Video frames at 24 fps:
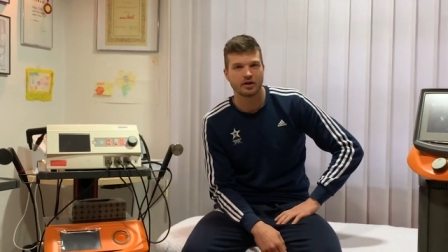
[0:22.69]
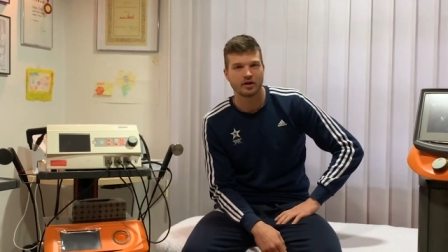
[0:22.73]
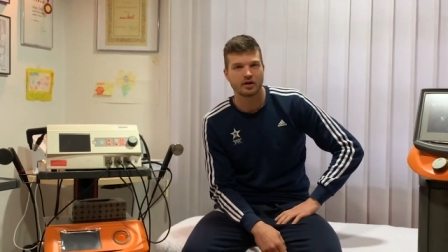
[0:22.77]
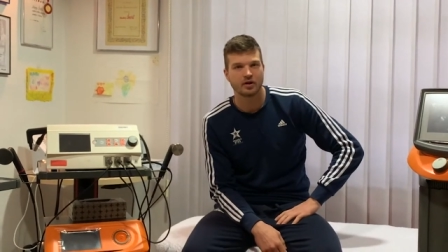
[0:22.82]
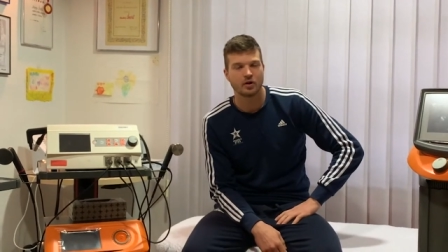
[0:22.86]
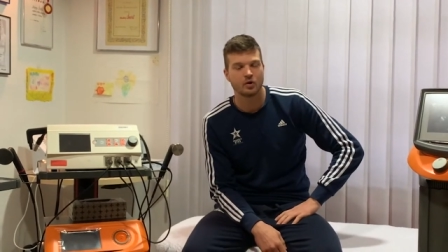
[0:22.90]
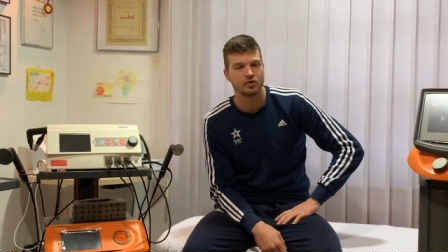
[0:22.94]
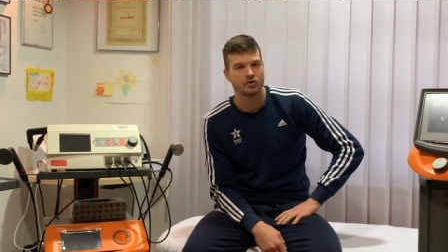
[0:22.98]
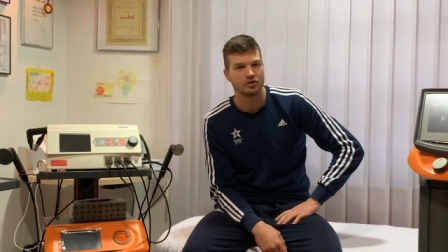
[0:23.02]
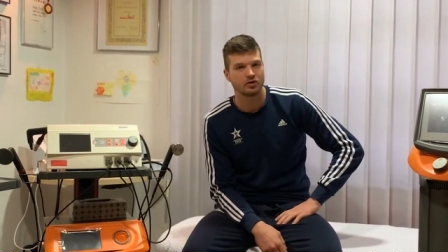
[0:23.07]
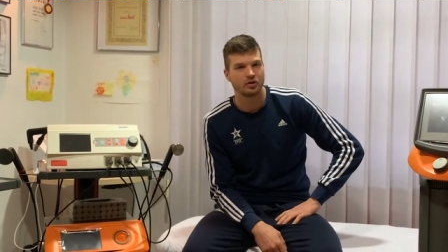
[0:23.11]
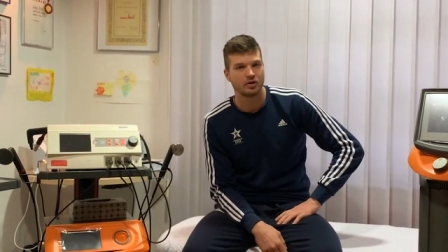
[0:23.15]
KK
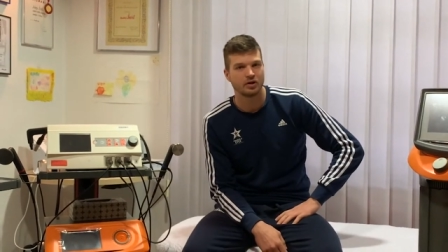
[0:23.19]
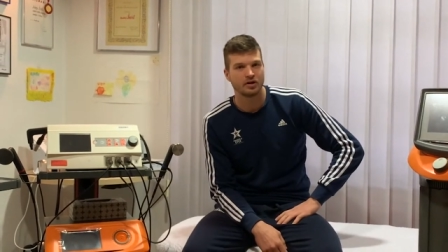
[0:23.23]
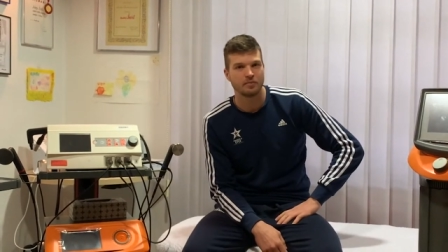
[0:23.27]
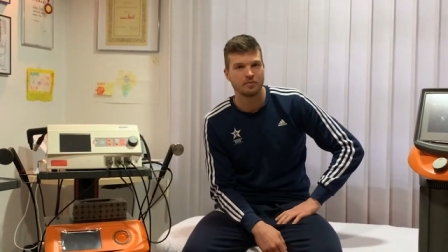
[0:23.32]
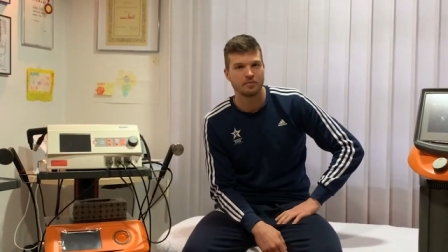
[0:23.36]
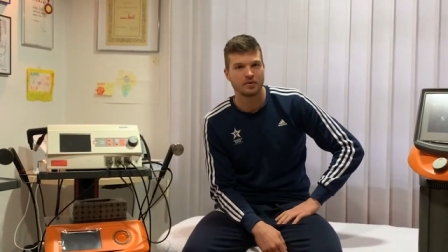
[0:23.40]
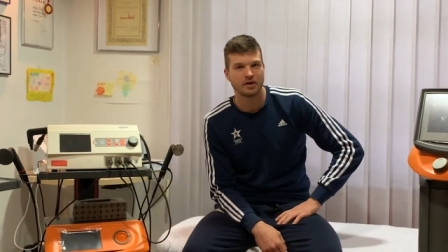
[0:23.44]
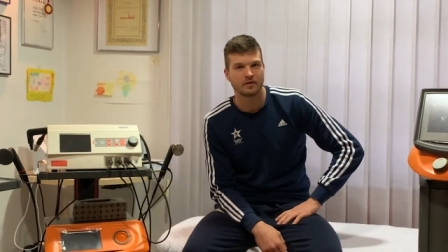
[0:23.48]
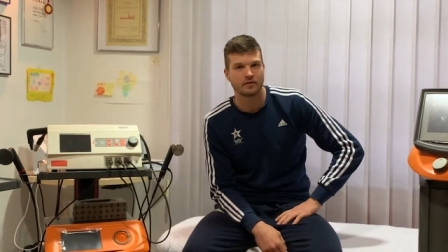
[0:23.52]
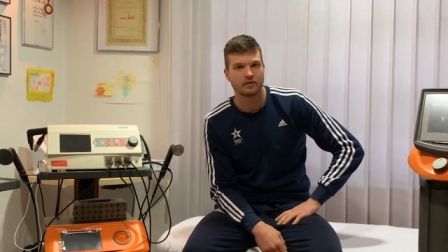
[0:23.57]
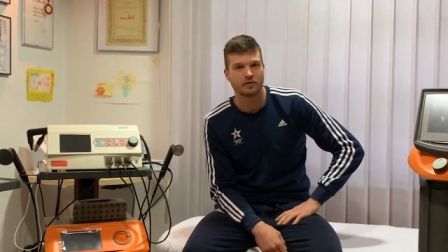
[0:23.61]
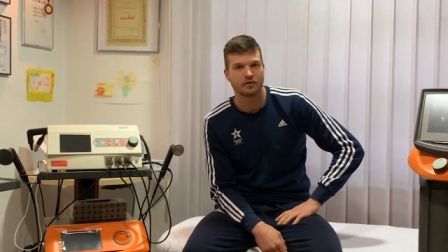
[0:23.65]
Union
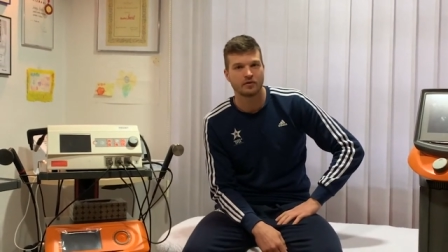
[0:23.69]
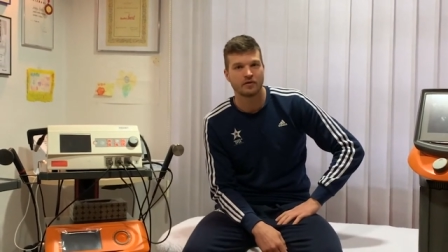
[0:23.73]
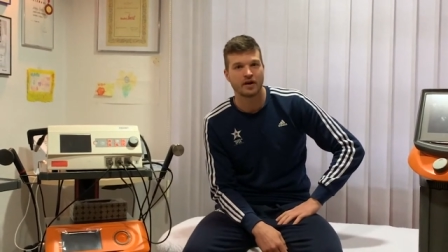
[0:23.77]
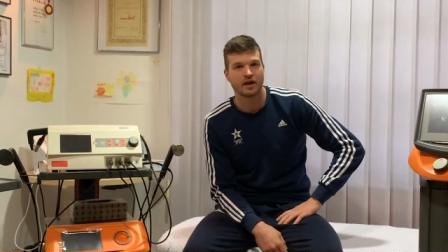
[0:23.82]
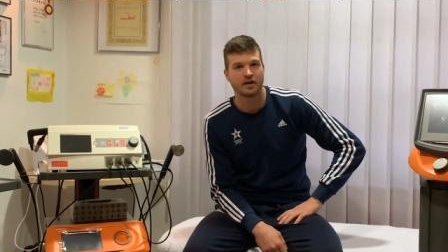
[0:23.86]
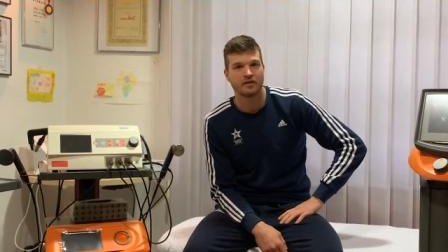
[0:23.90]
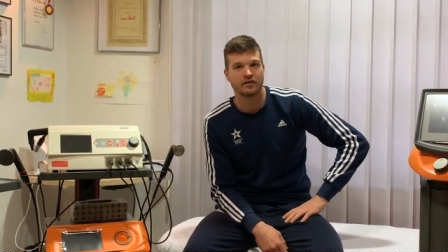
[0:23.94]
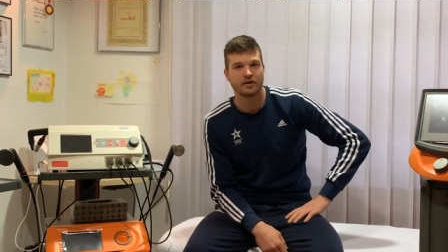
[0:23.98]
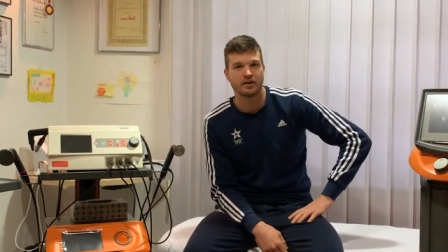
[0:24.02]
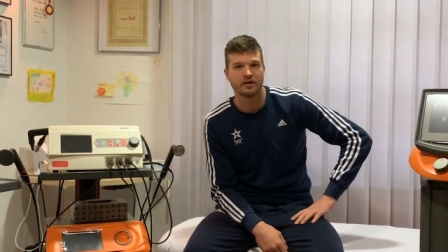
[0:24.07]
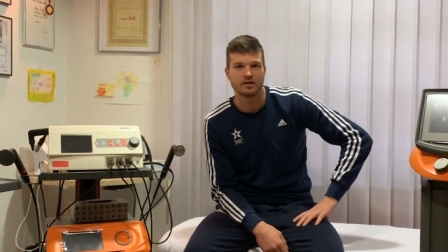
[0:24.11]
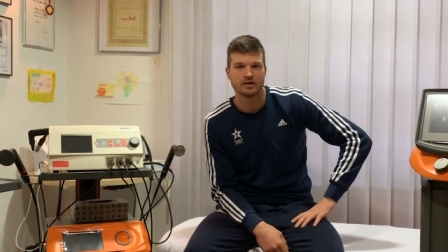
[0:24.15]
Olimpia for
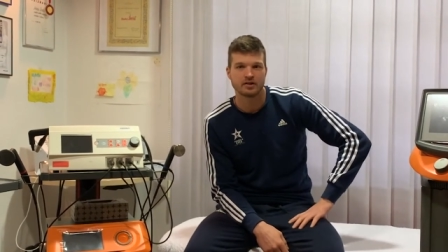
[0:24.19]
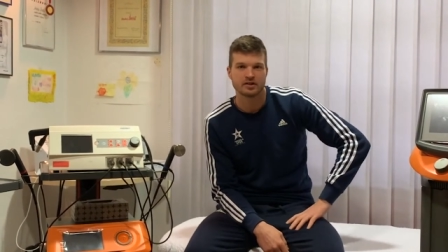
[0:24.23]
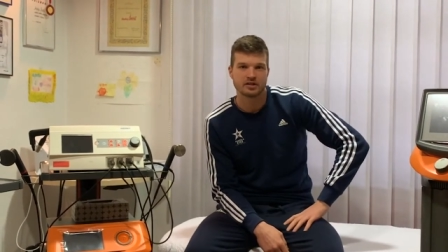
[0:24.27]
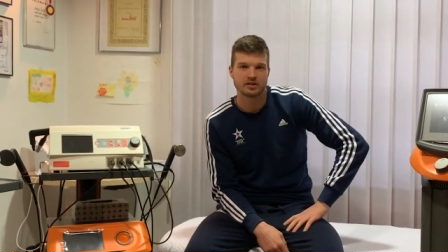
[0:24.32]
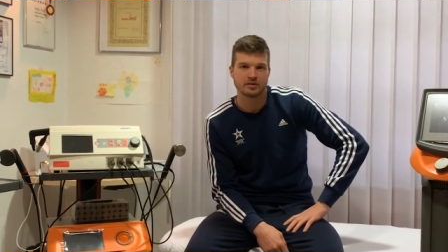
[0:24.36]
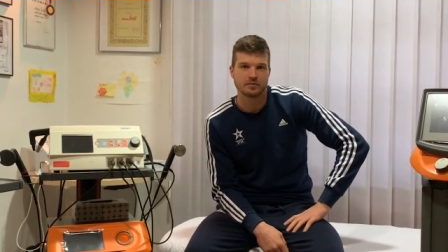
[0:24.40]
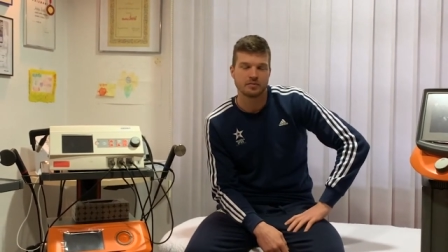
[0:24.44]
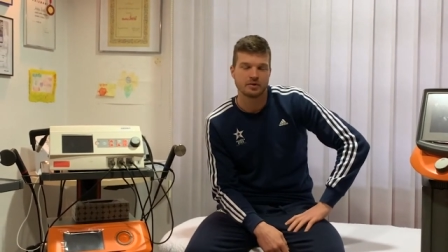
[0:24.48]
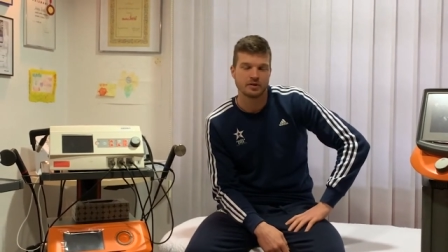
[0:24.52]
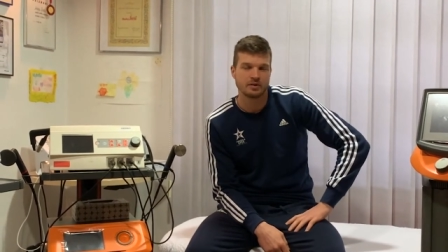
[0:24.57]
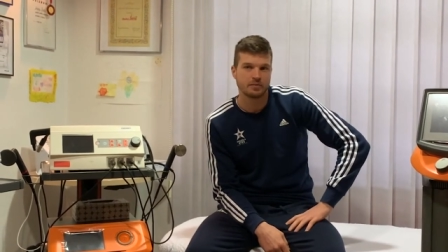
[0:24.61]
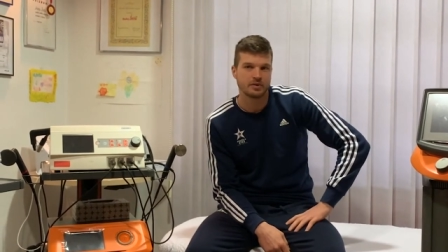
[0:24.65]
5 years,
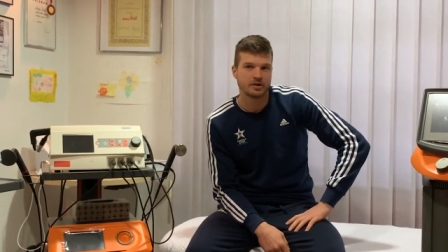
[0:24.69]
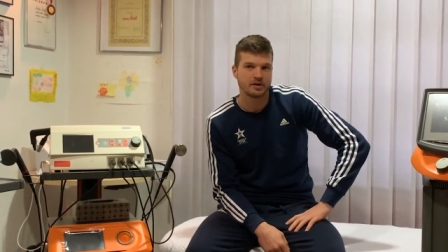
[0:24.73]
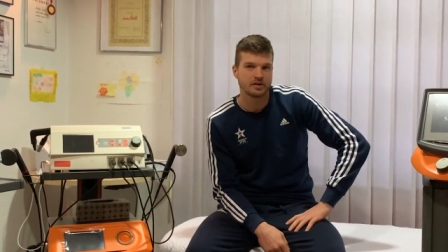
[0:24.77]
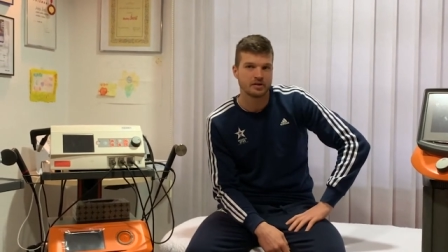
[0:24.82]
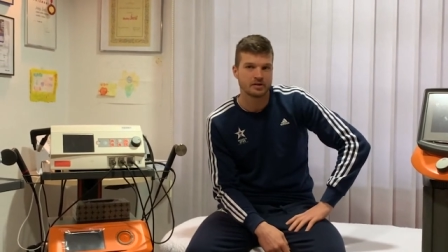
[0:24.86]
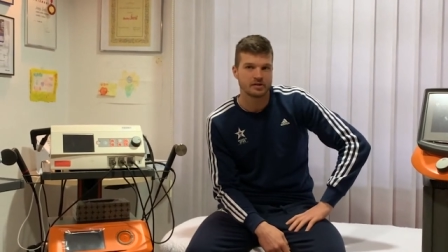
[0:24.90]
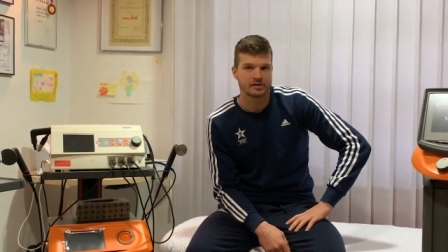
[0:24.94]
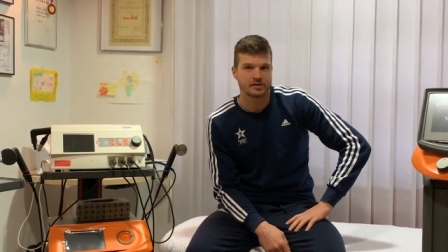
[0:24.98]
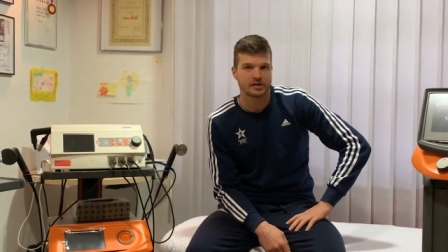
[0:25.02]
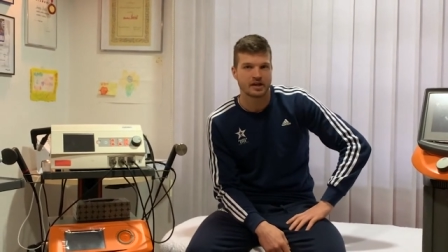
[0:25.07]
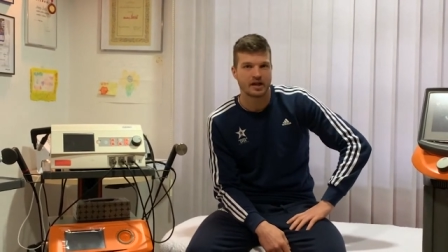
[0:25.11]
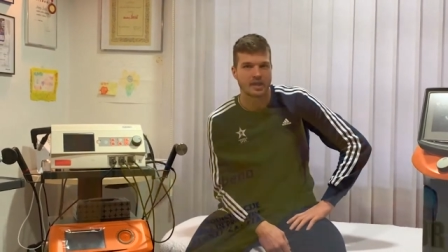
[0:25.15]
but
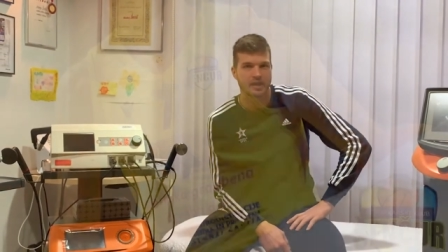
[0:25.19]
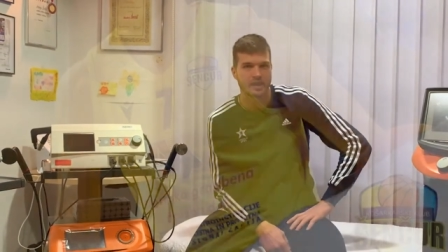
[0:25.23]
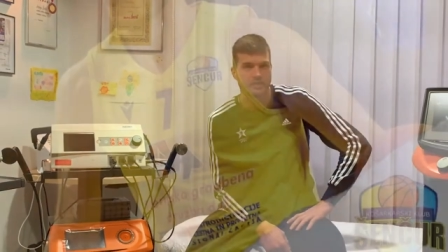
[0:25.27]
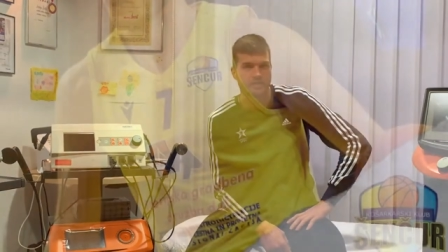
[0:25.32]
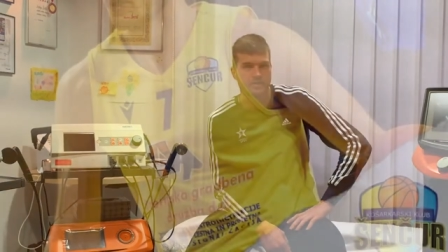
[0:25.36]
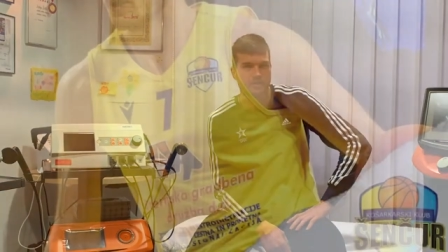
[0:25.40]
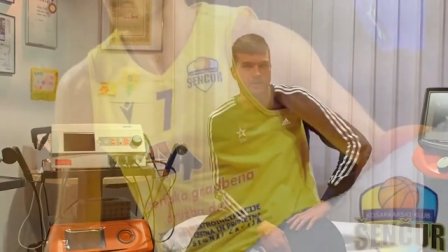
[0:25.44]
because I had